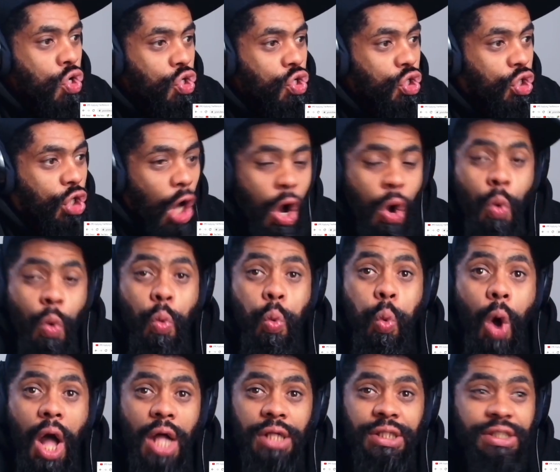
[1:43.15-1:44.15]
Go
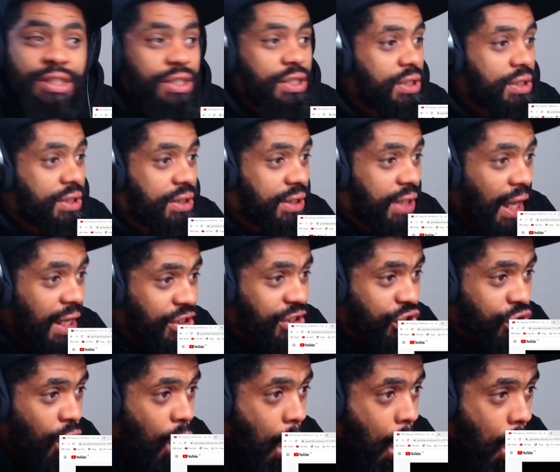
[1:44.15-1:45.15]
watch the
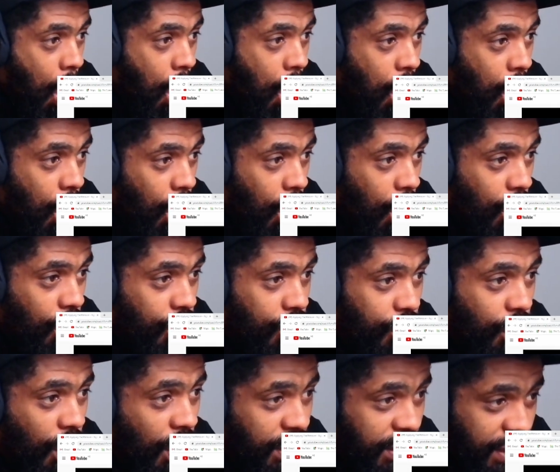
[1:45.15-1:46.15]
song.
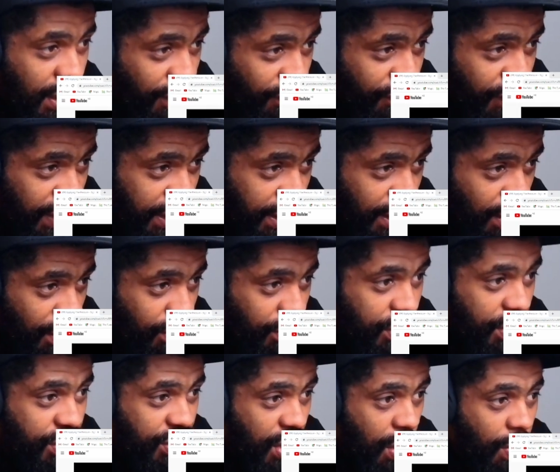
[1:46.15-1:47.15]
Not the video,
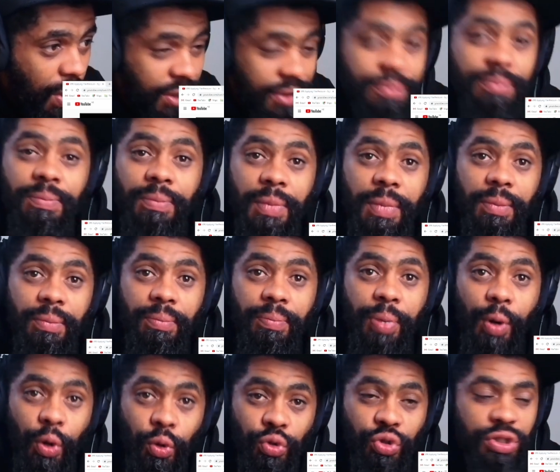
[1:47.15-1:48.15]
just go watch
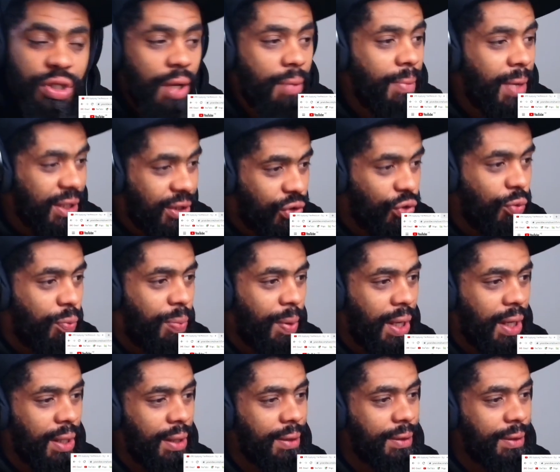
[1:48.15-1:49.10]
Bruiser, Matupa.